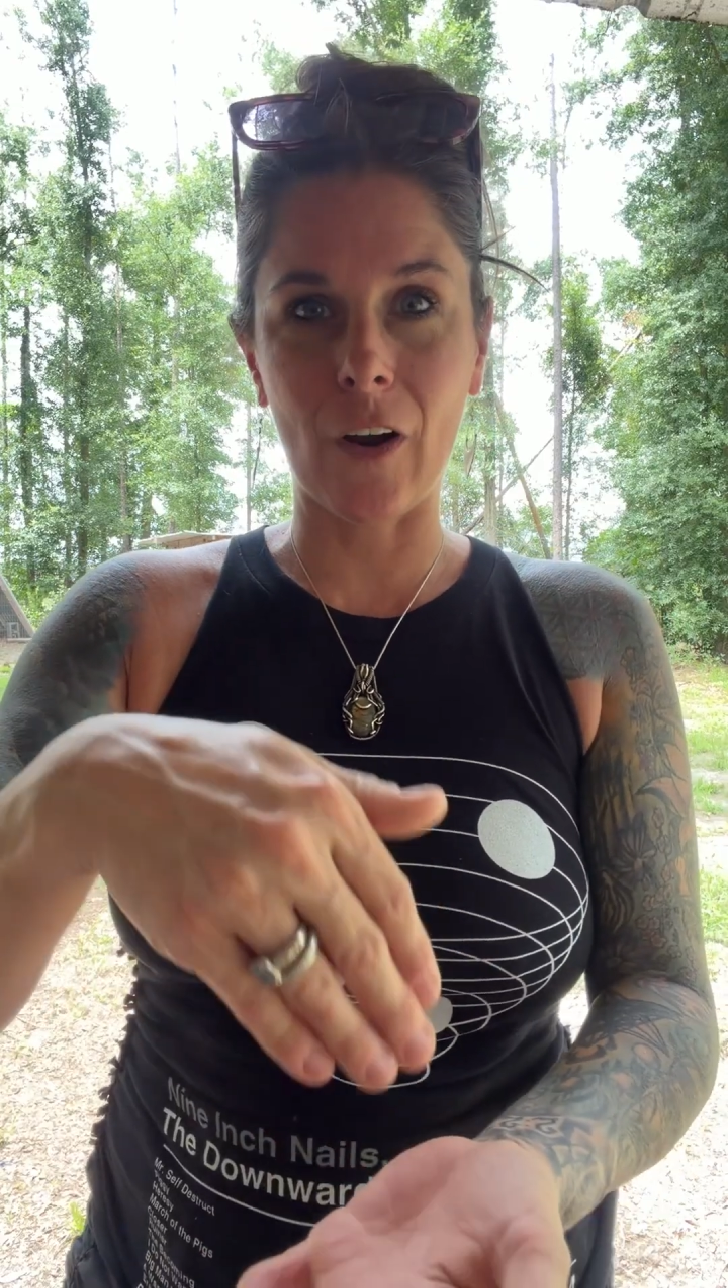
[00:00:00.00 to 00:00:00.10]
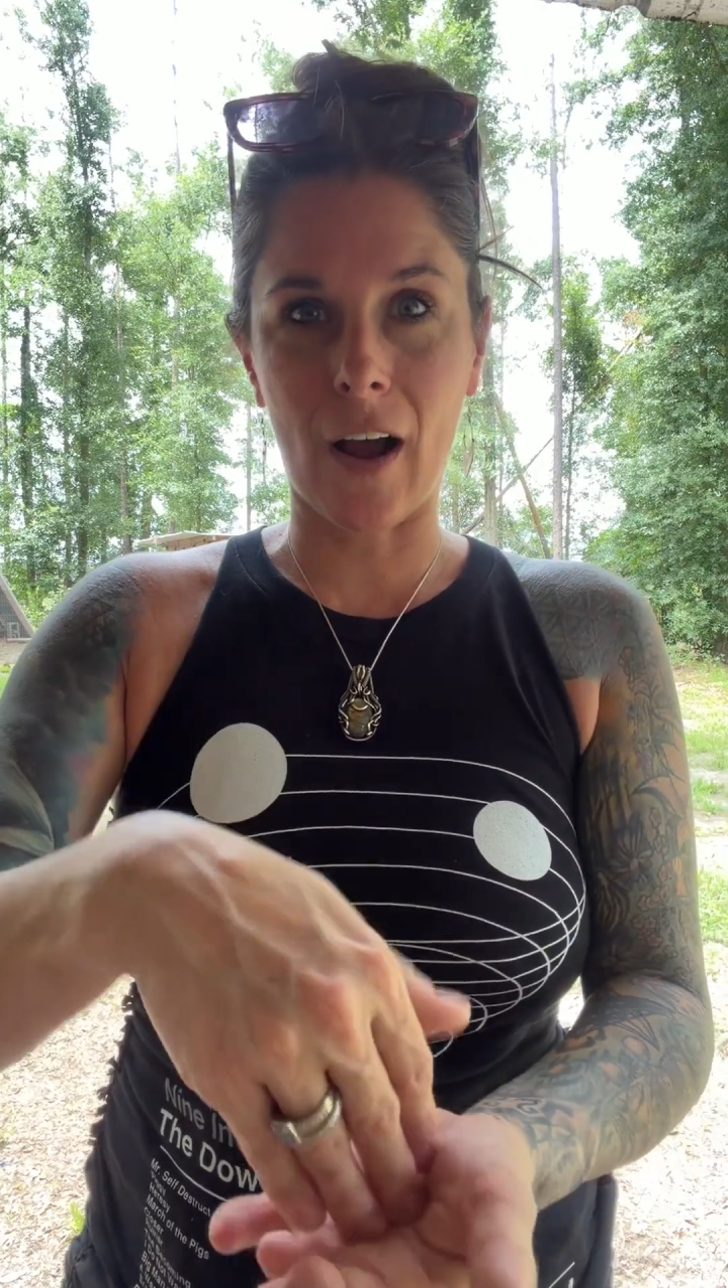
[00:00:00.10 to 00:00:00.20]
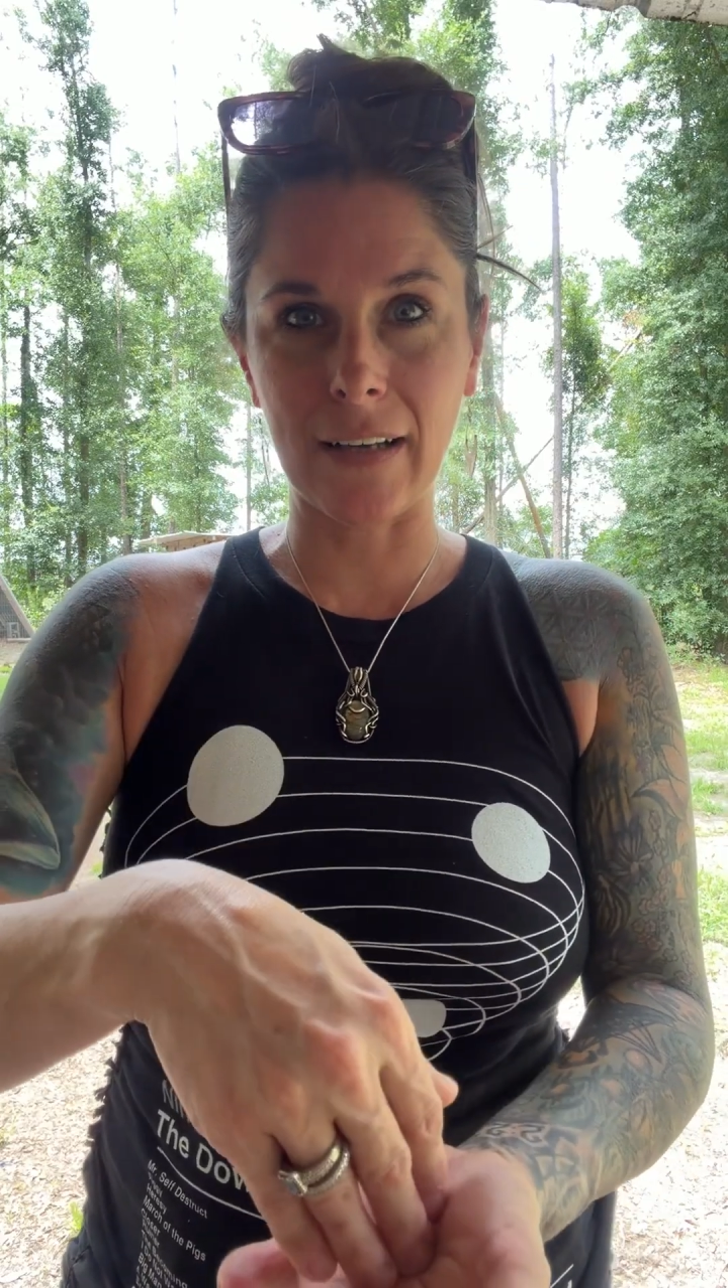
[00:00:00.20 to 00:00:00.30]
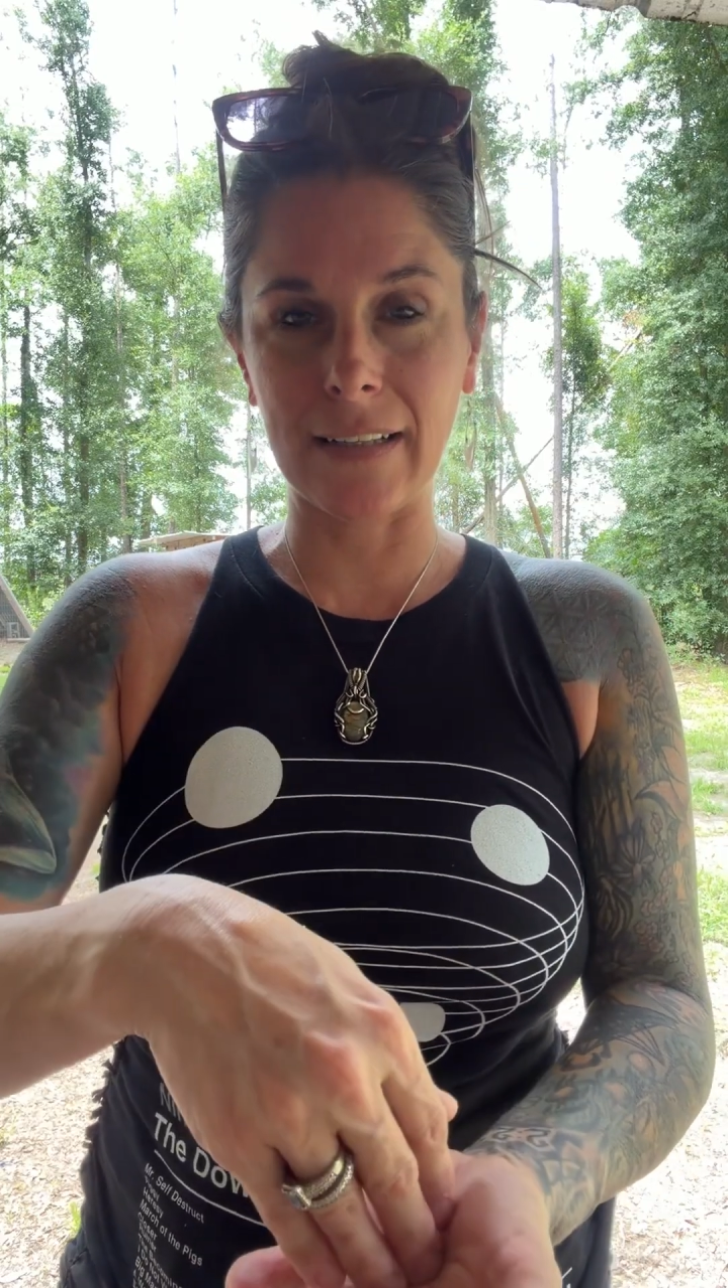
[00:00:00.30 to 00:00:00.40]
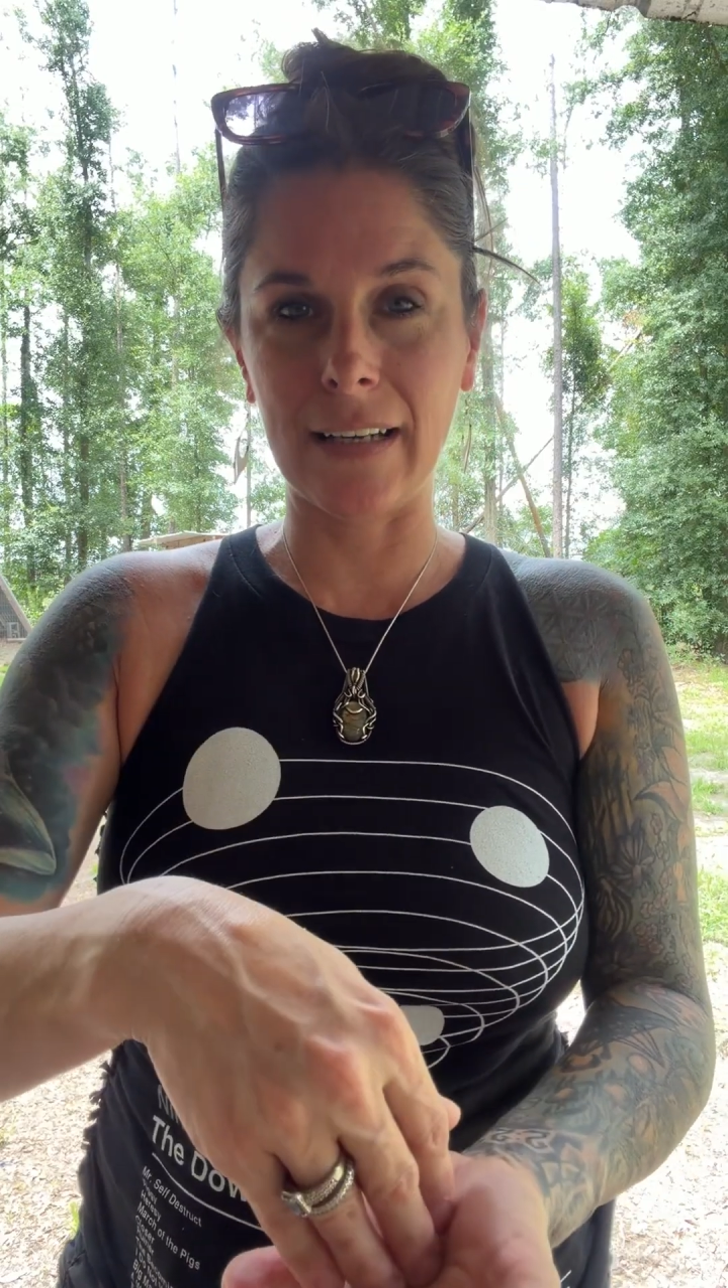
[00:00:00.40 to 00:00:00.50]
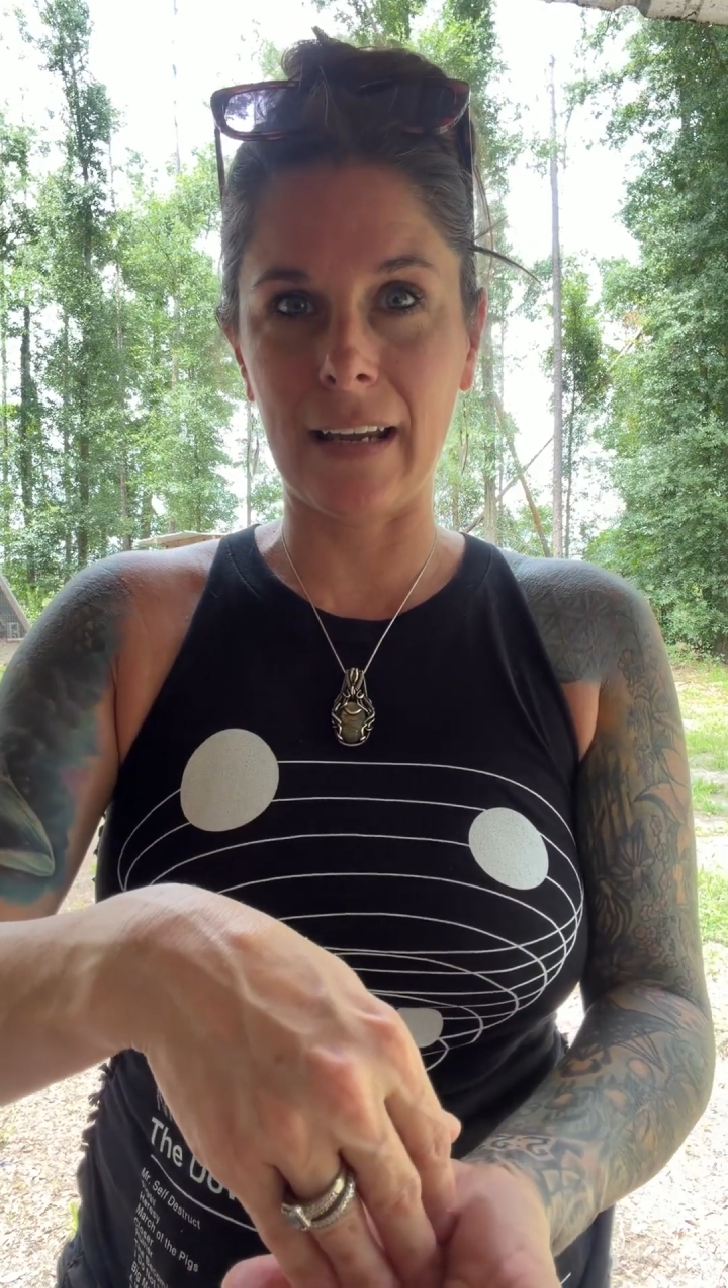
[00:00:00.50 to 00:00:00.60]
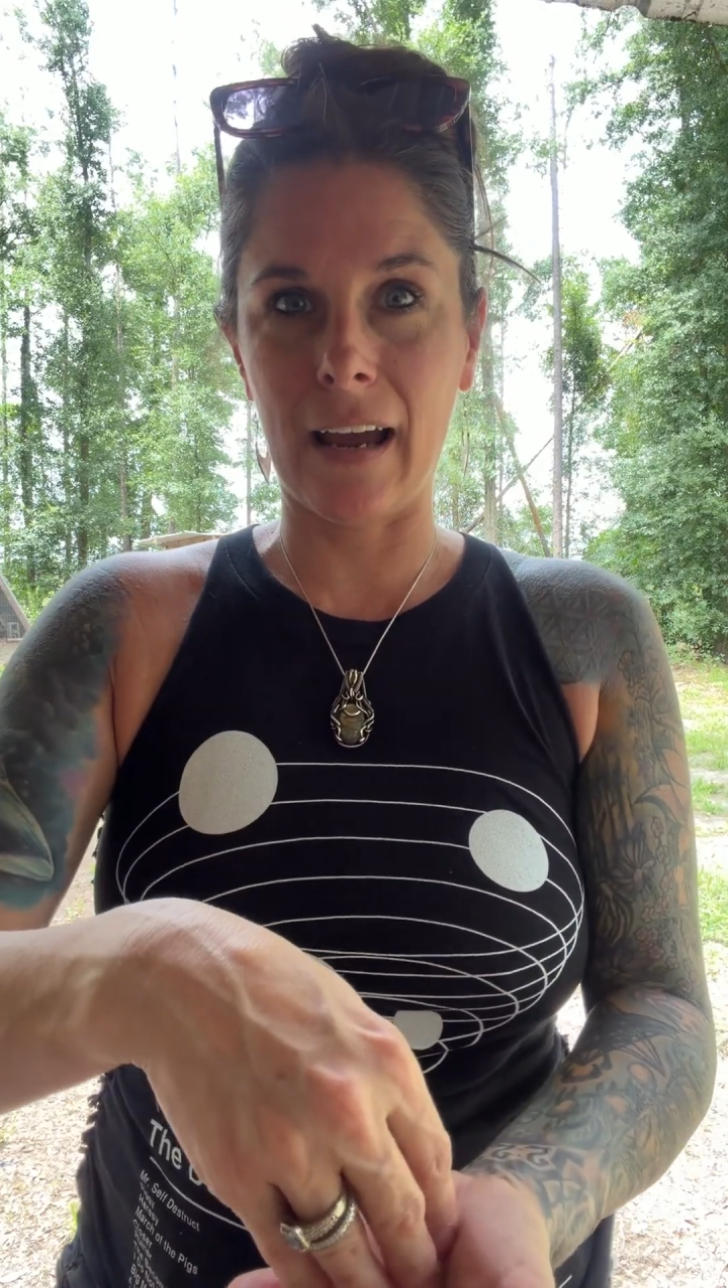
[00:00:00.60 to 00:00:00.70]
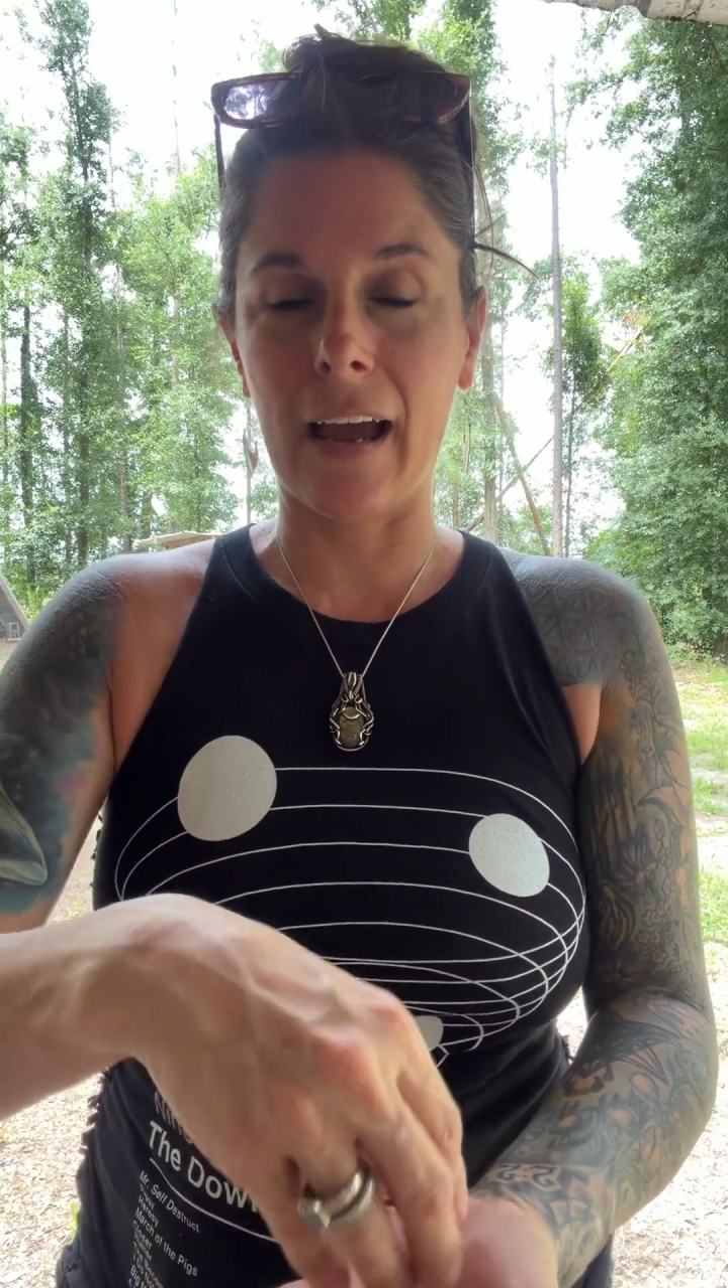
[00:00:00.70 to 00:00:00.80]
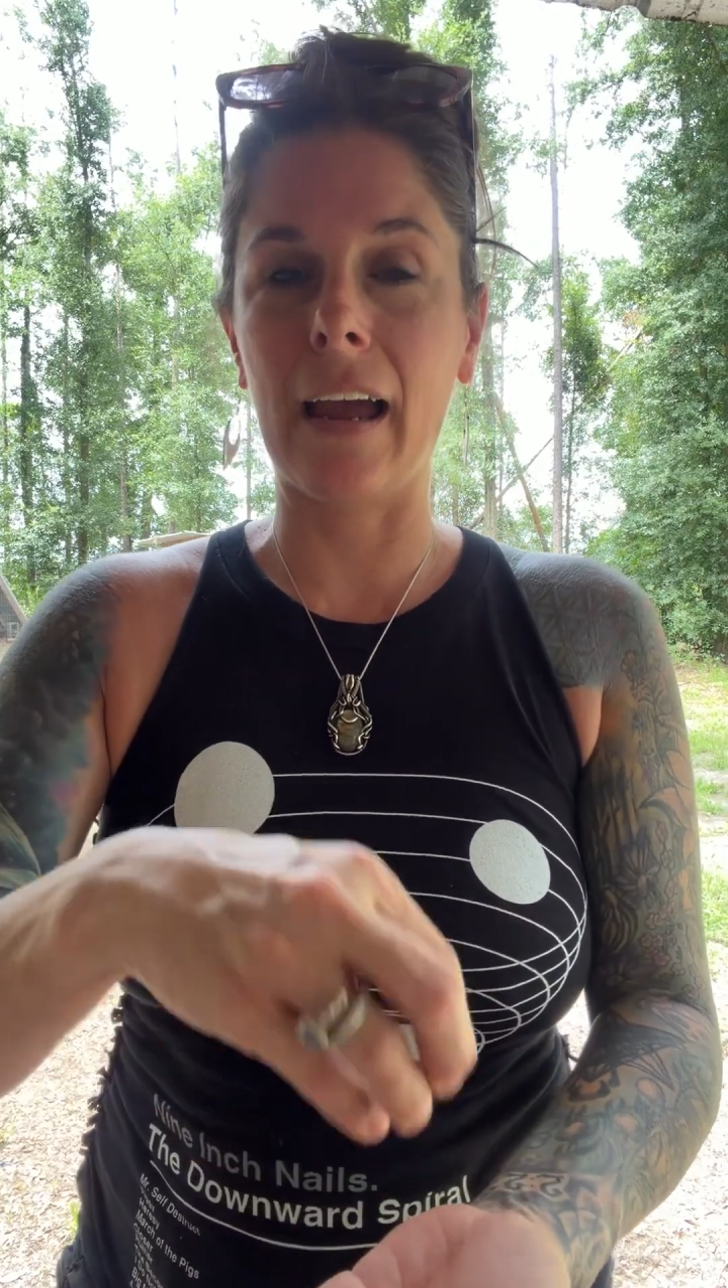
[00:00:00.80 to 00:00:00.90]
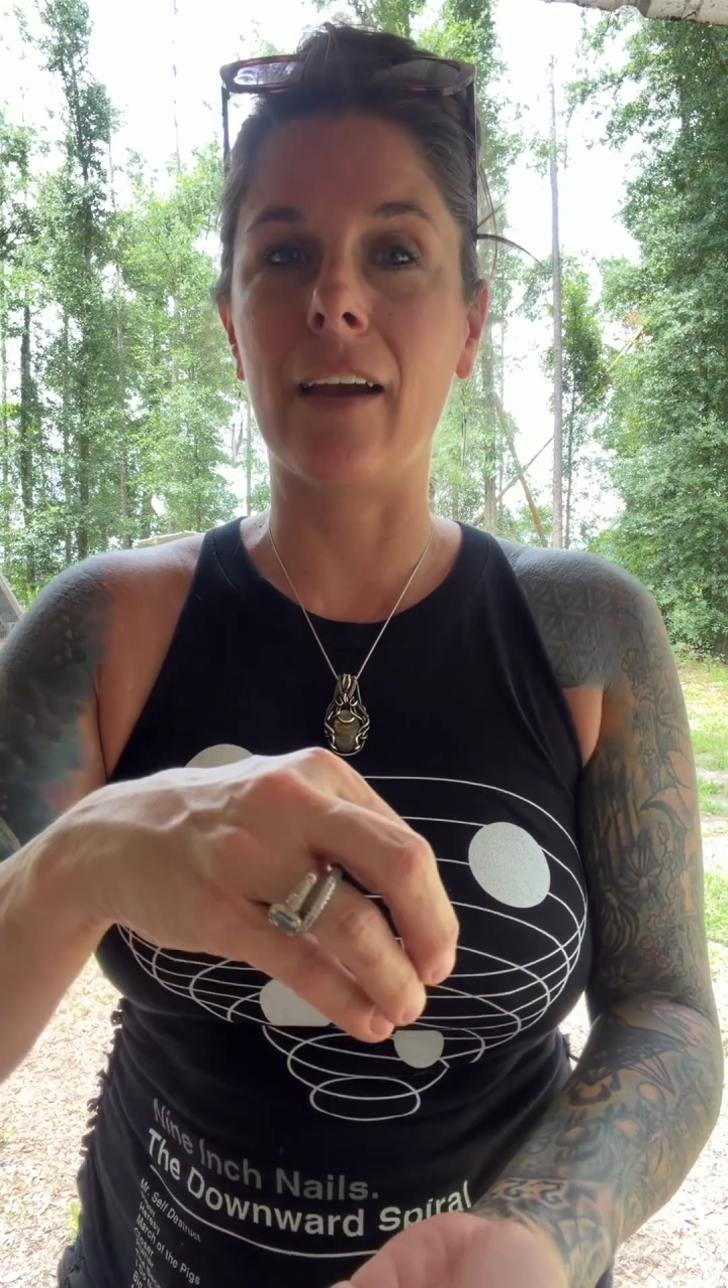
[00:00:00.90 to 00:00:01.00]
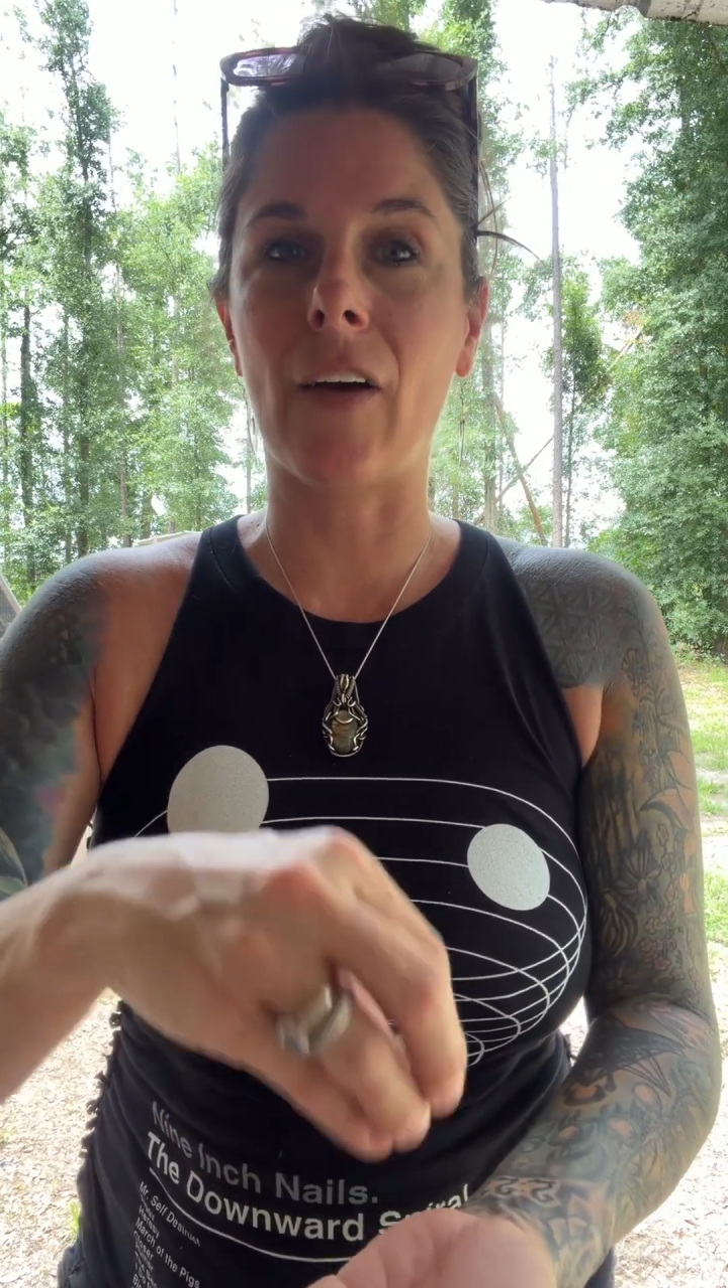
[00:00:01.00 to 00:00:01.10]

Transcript: coccidia if